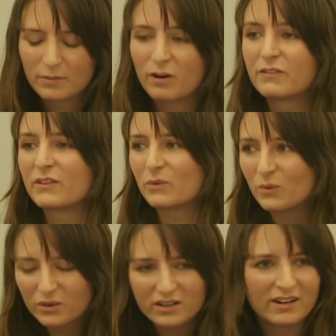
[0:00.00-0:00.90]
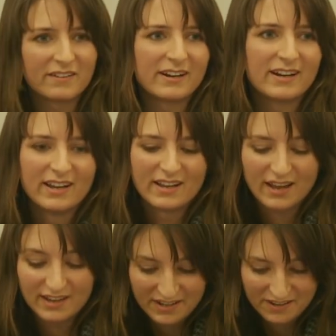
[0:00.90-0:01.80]
of its ordinary
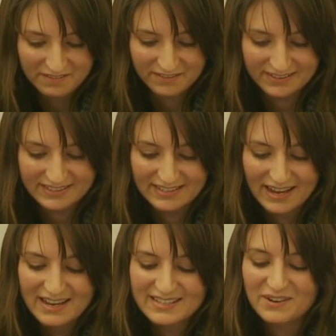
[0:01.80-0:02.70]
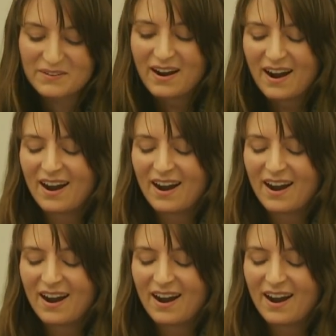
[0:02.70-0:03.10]
adherent. So